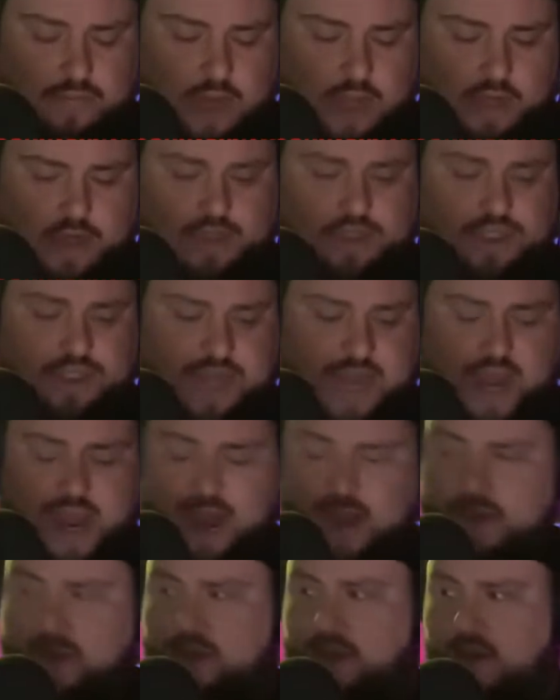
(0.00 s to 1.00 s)

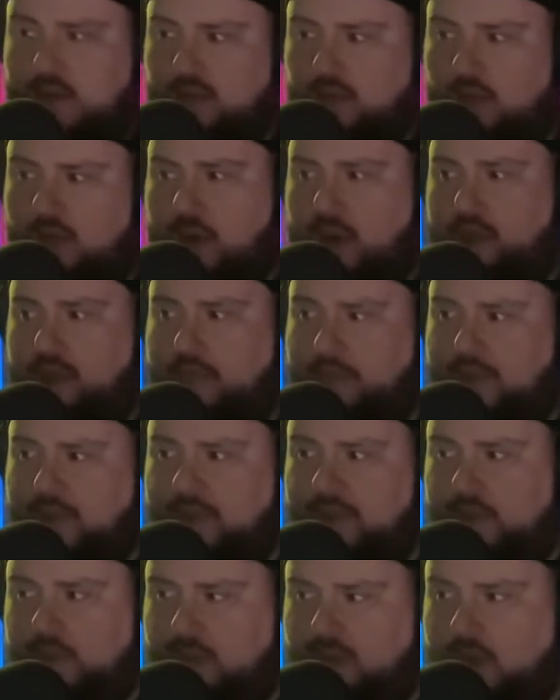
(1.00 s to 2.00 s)
understand what other
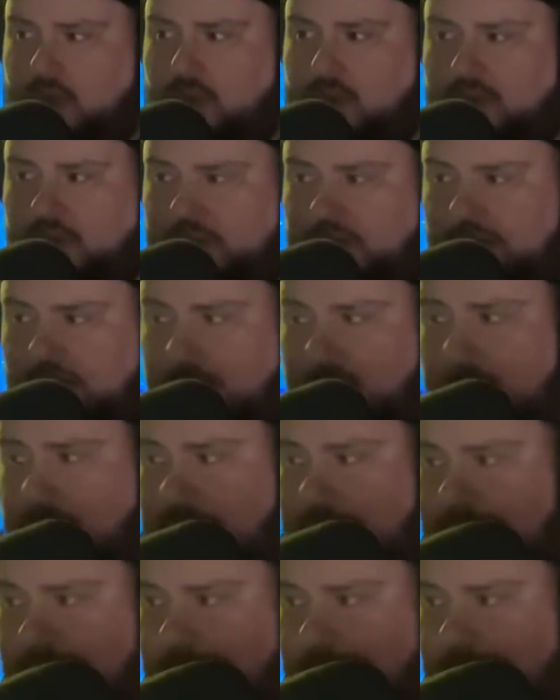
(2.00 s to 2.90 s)
people are going through.